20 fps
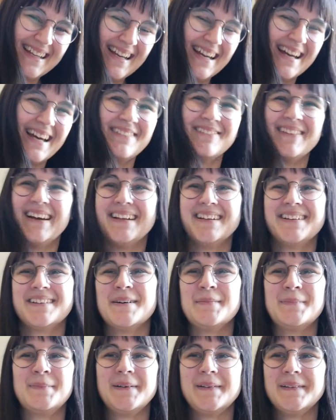And we ended
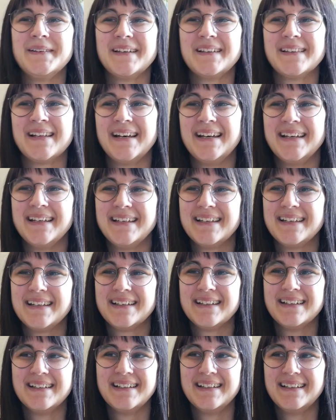up building like
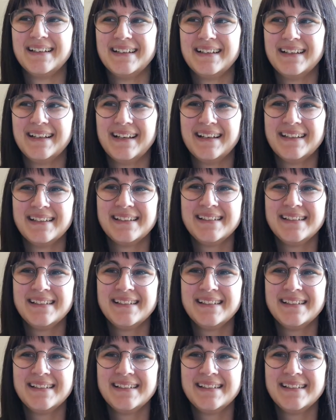at